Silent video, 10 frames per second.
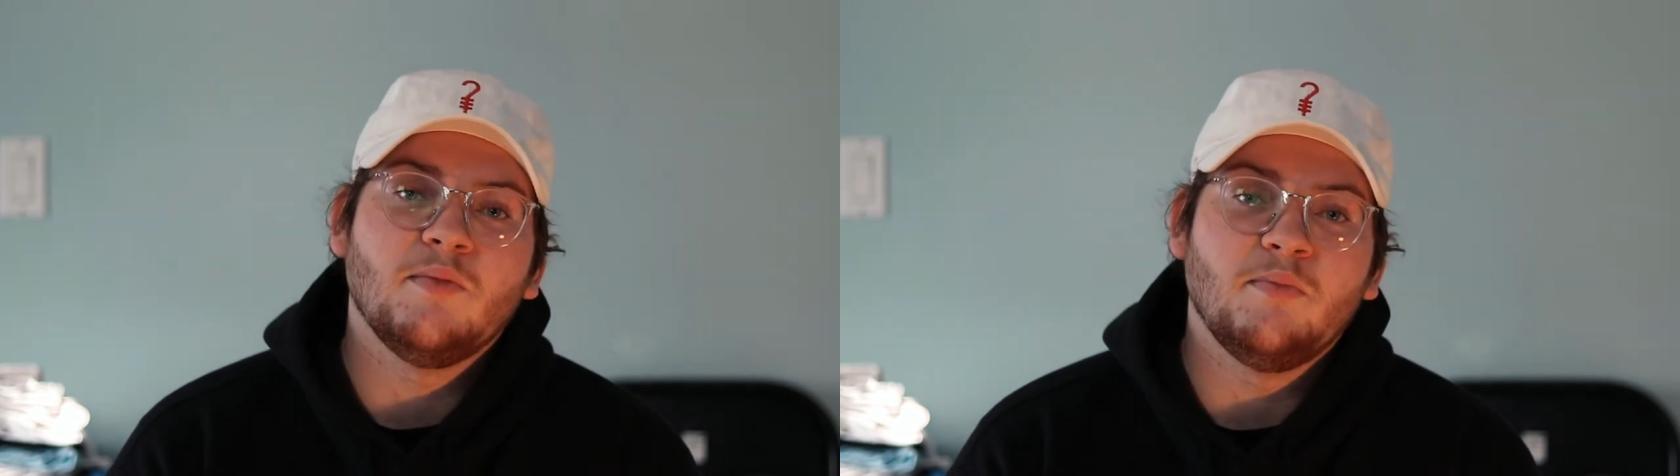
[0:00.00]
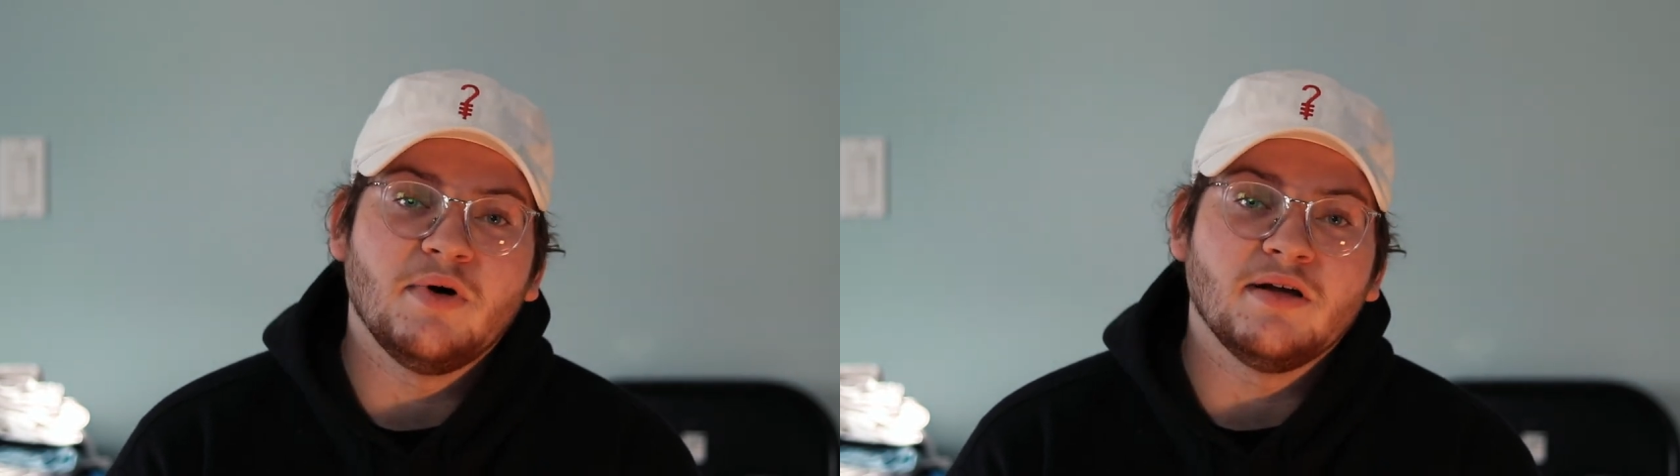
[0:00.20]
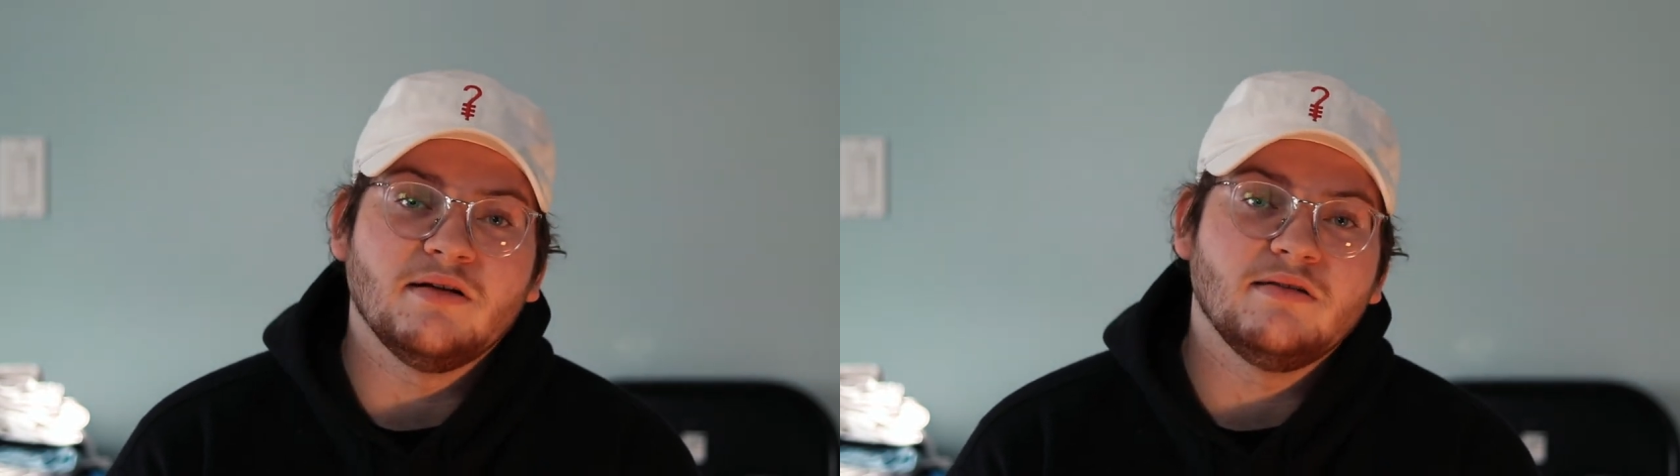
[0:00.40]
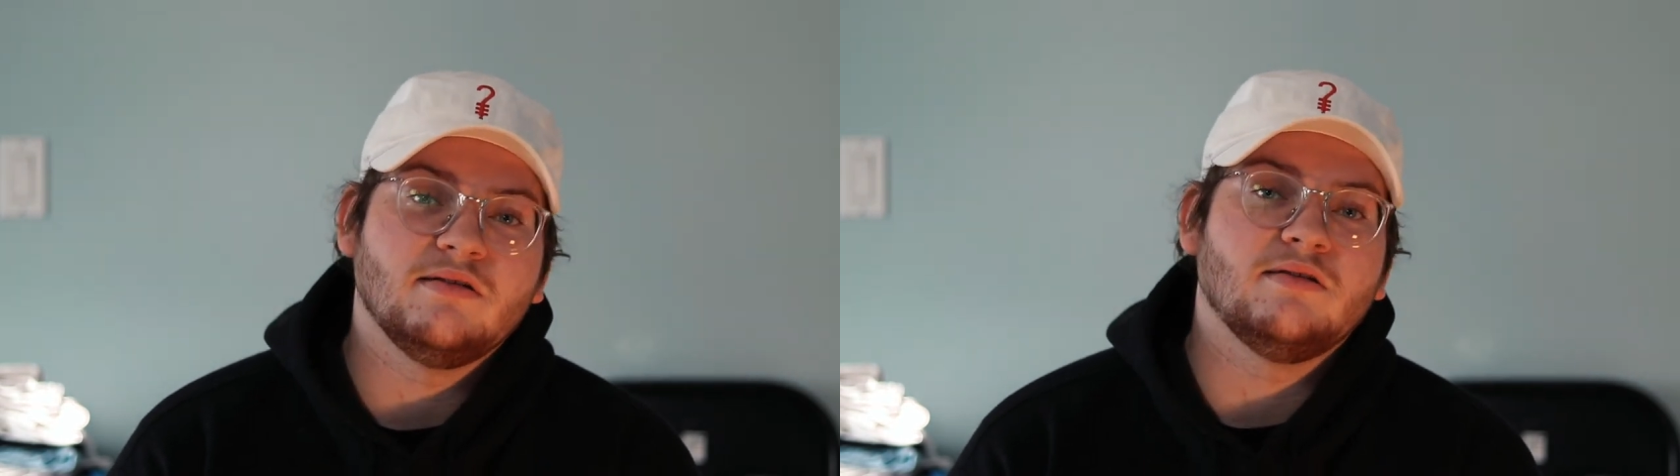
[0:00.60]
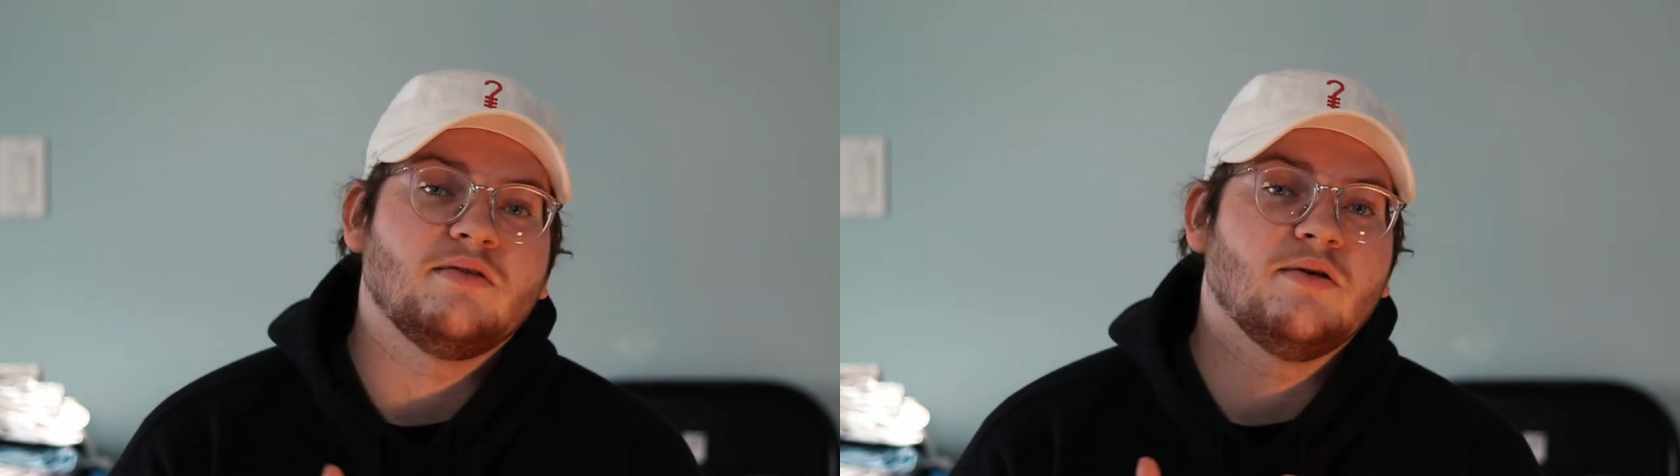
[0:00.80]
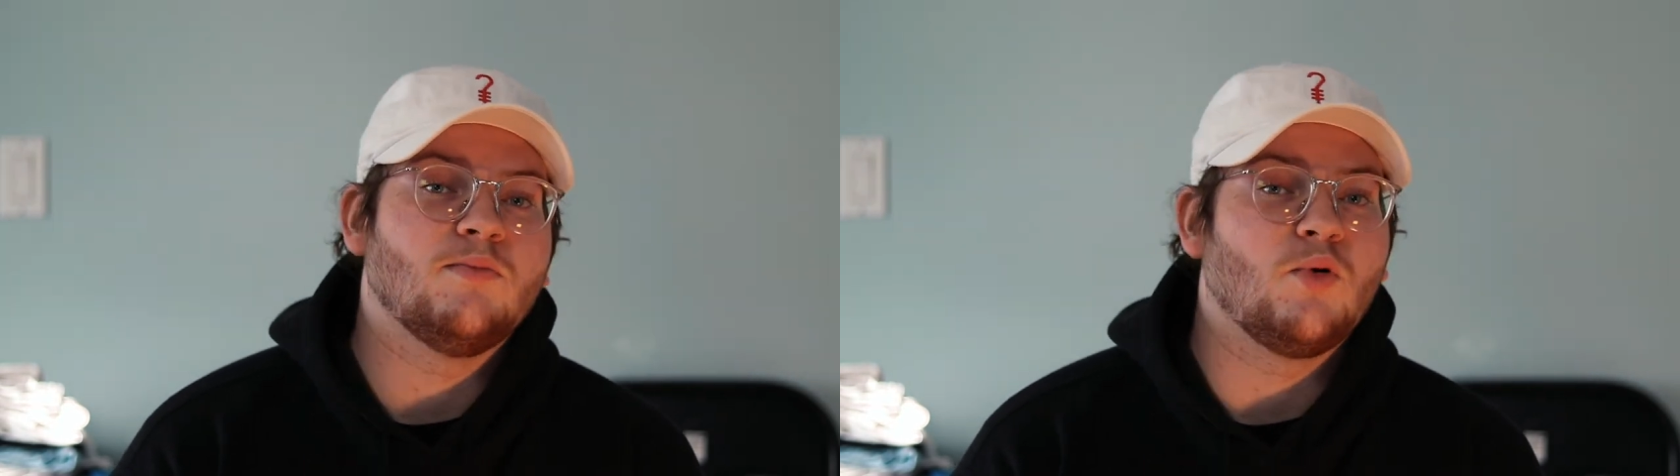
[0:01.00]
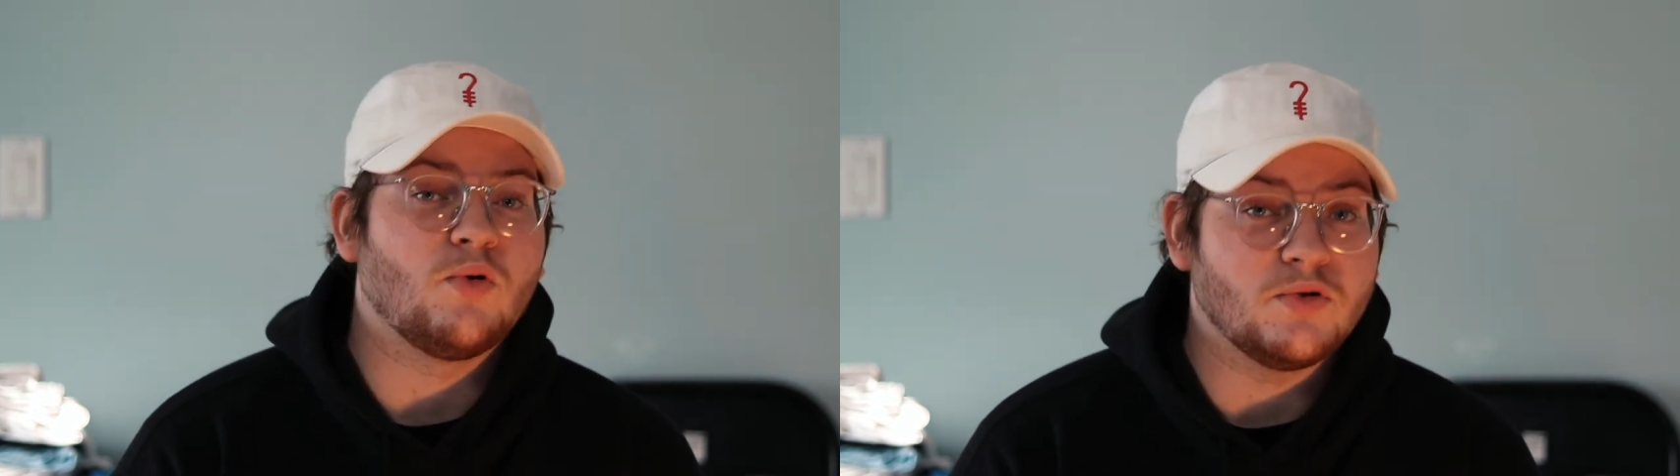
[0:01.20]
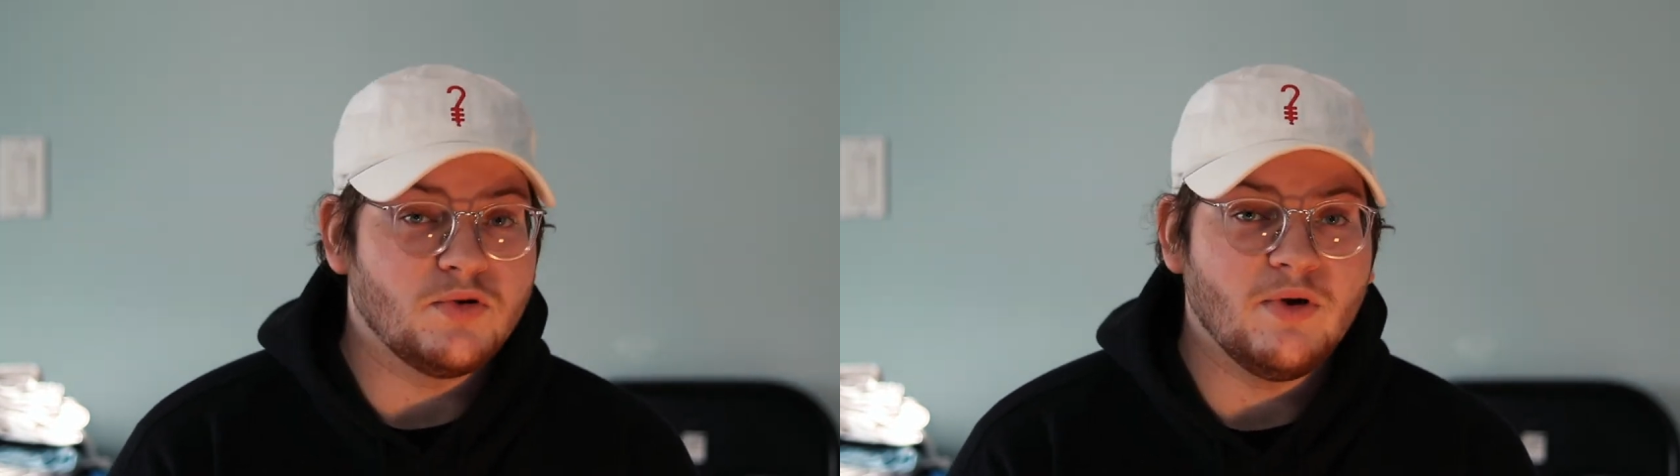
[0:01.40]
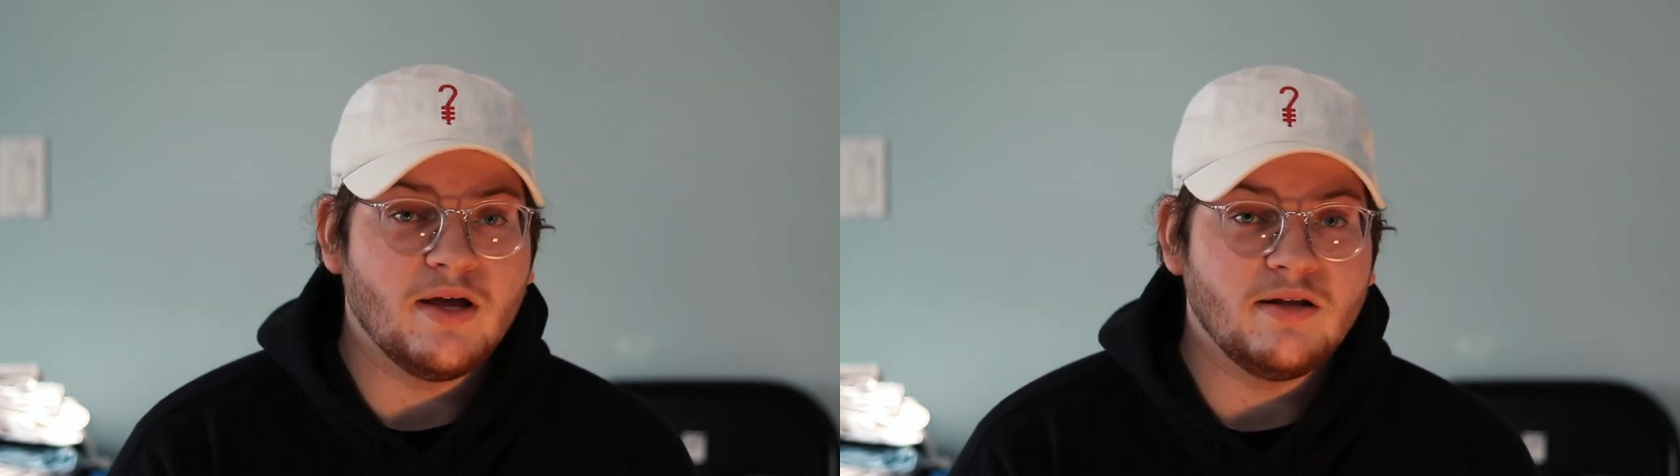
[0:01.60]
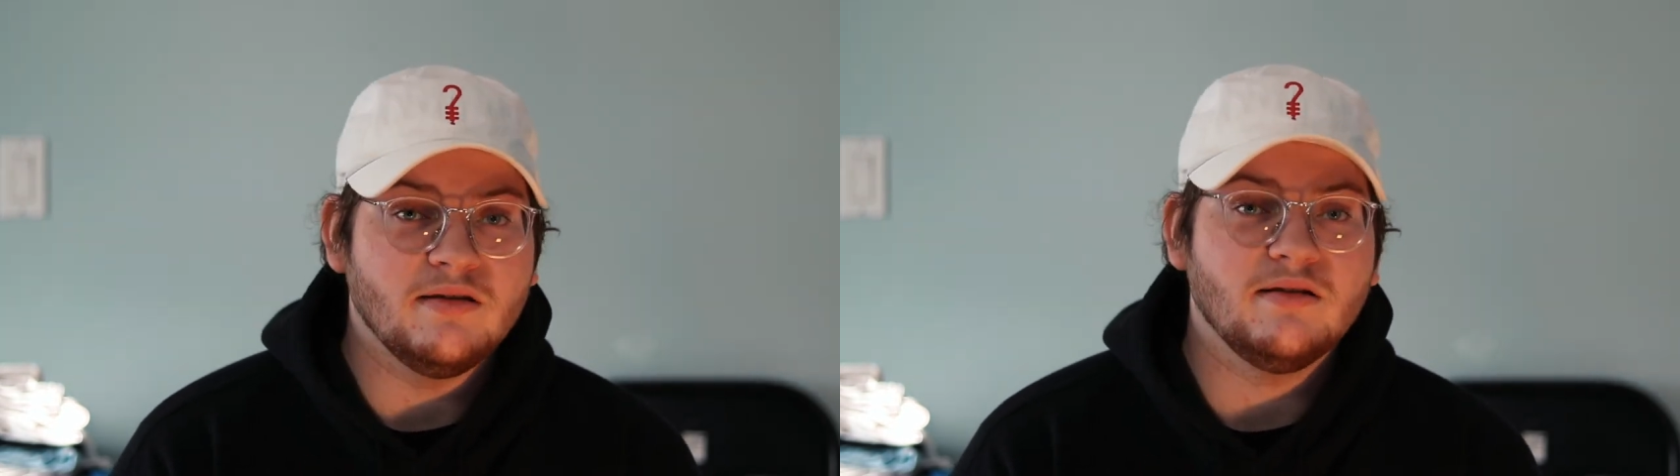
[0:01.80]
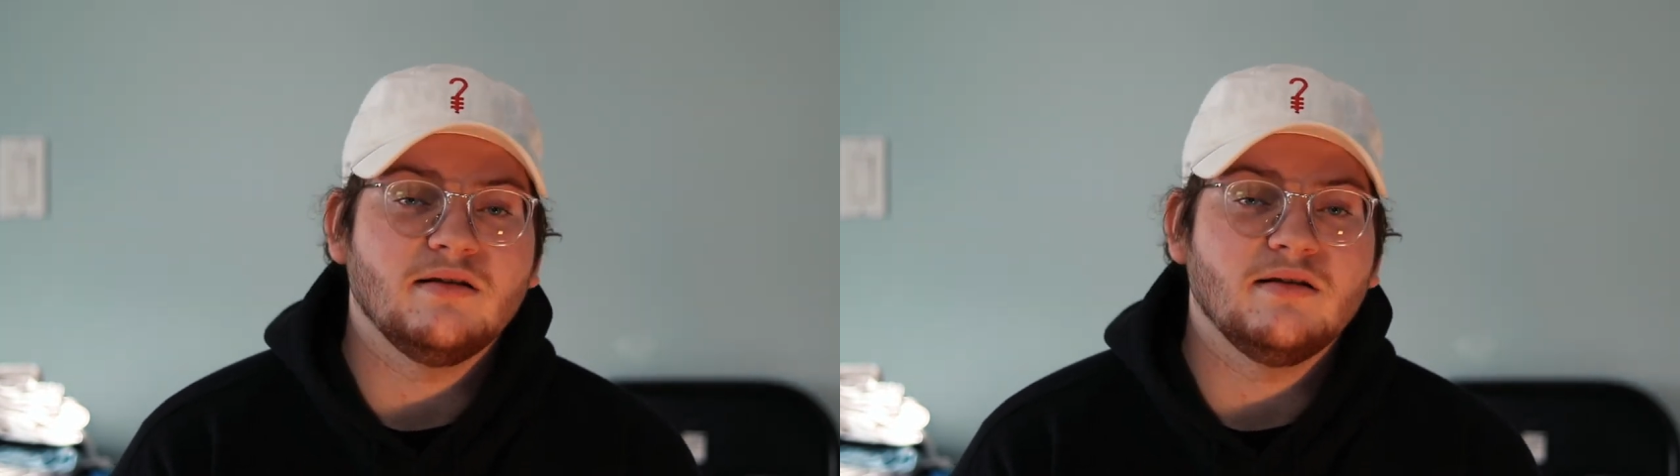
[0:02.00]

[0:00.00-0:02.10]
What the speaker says: but the more you edit,